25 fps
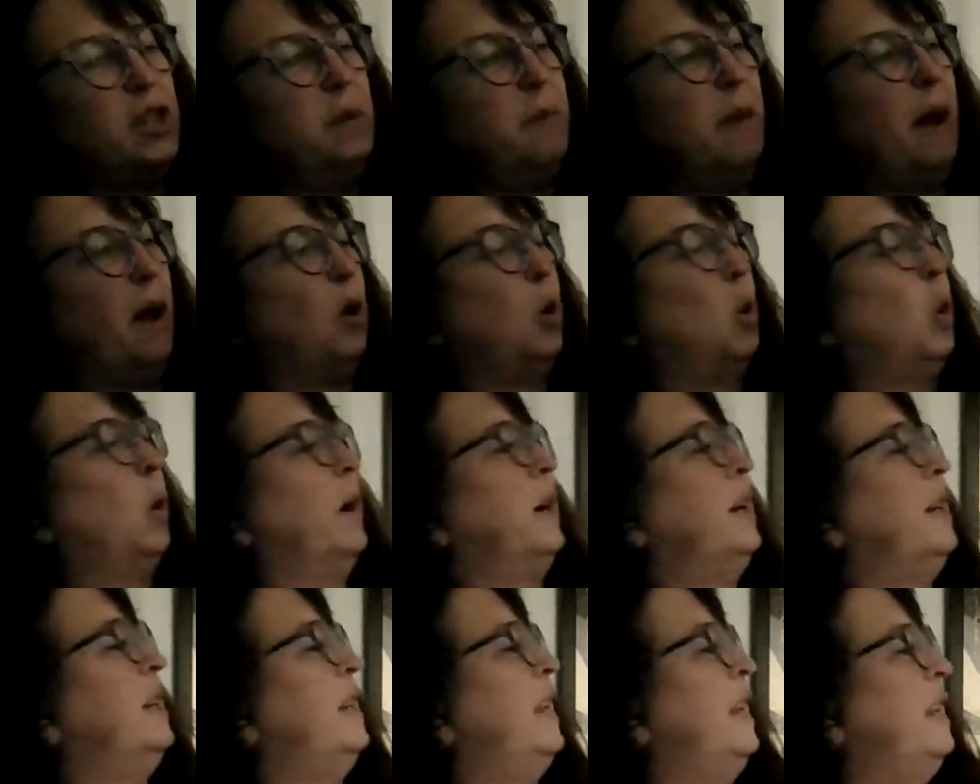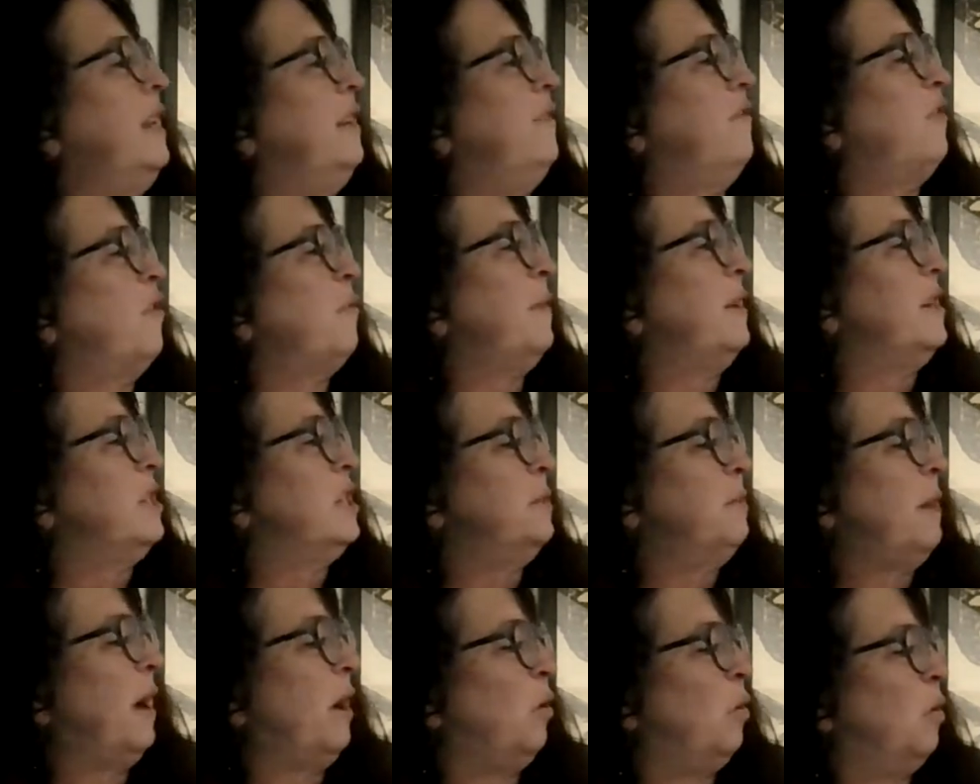about Oregon and
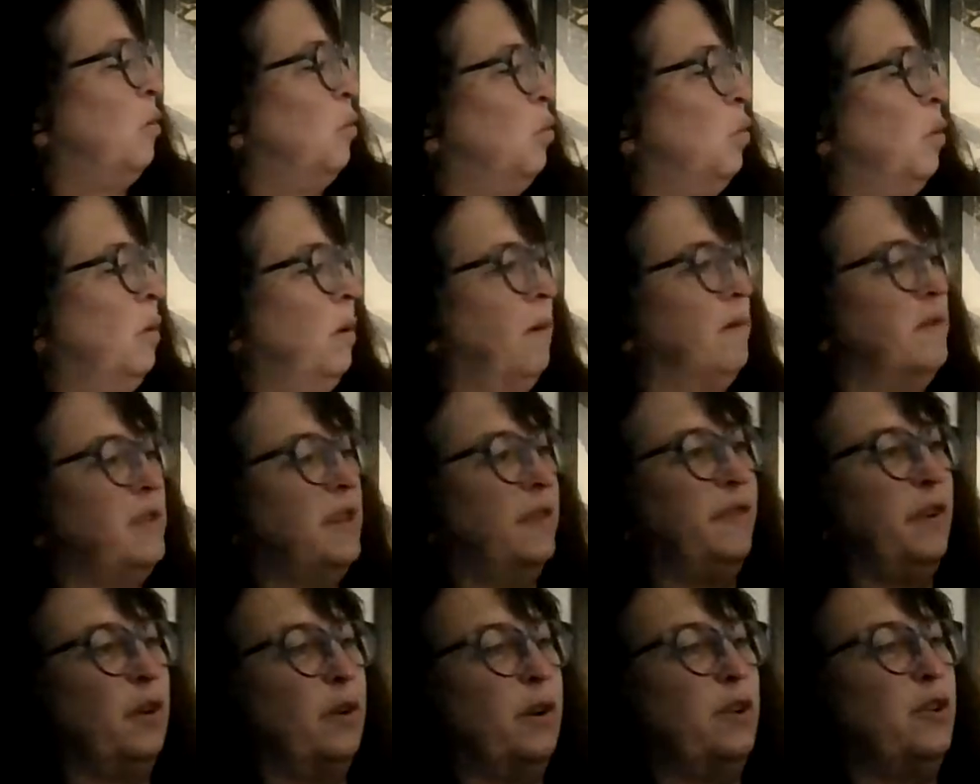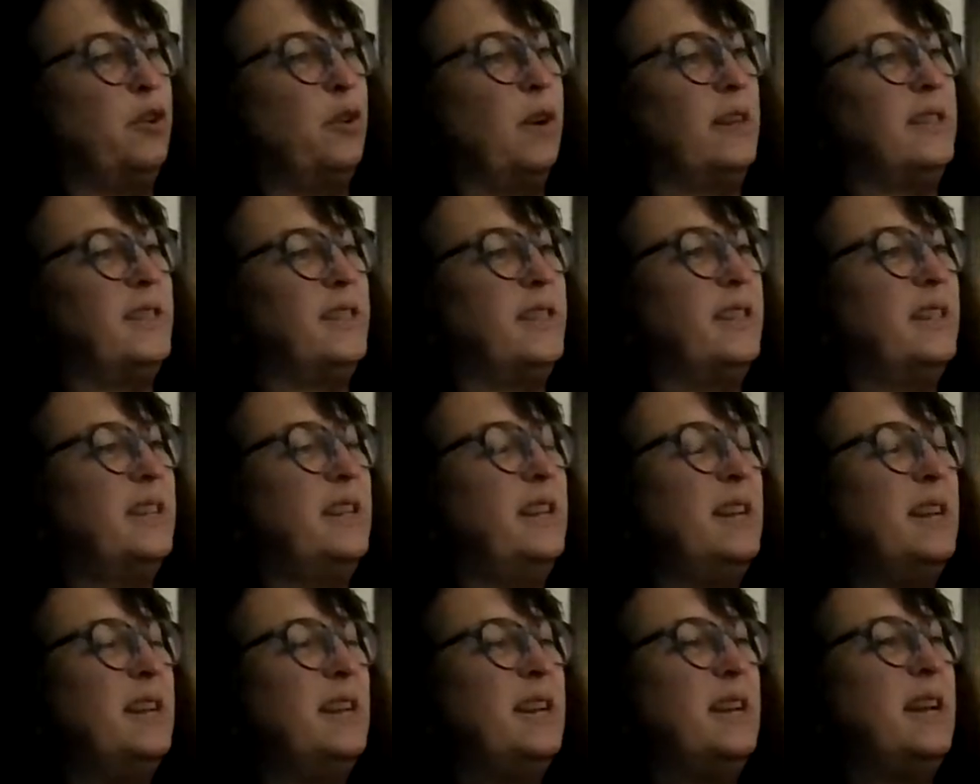information about wolves if you're interested.
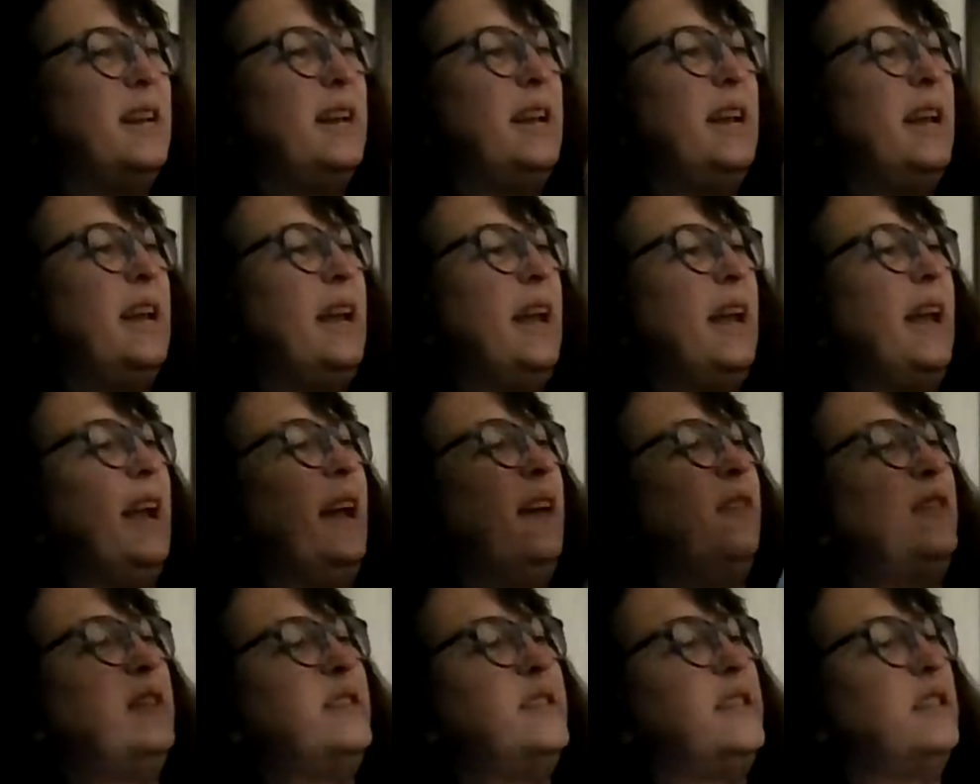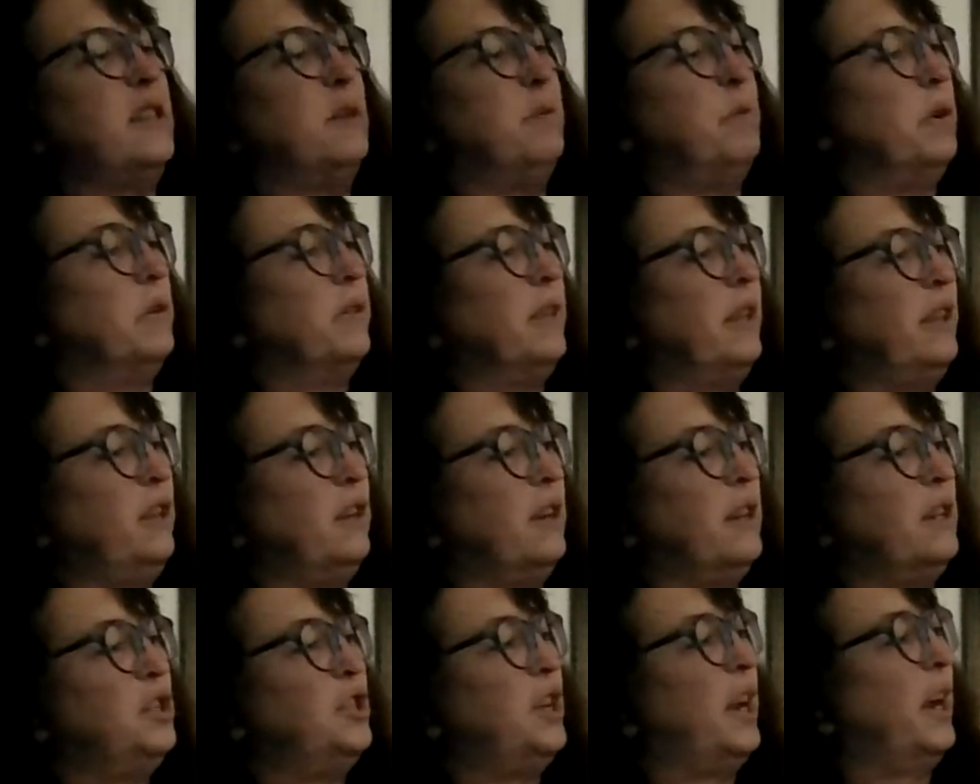And this is a book that you
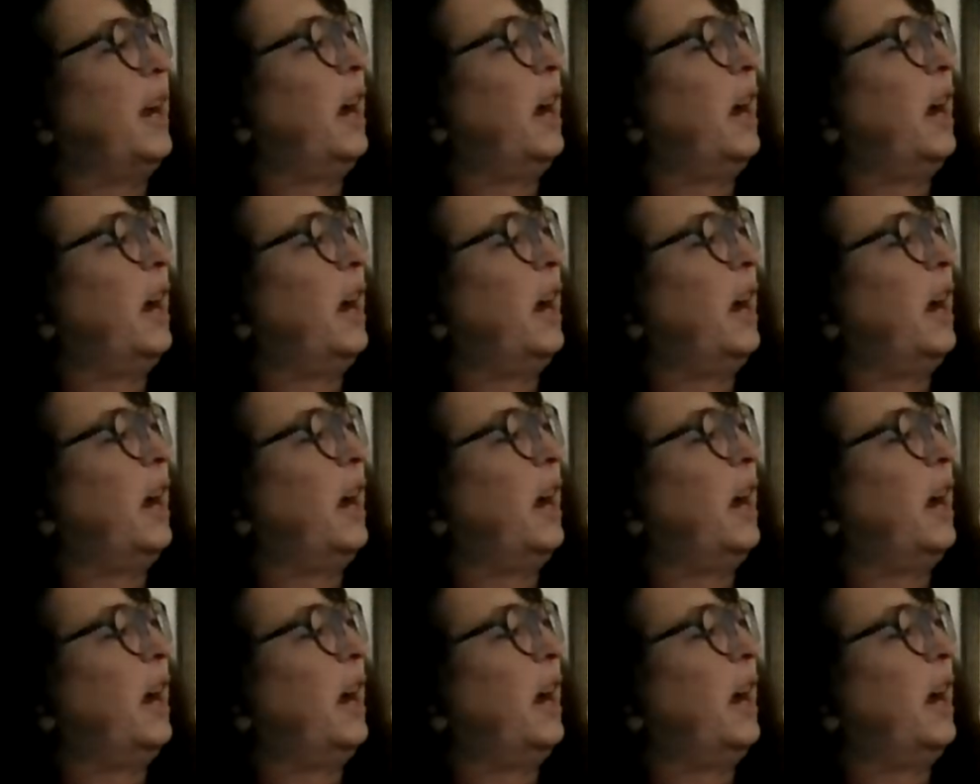can check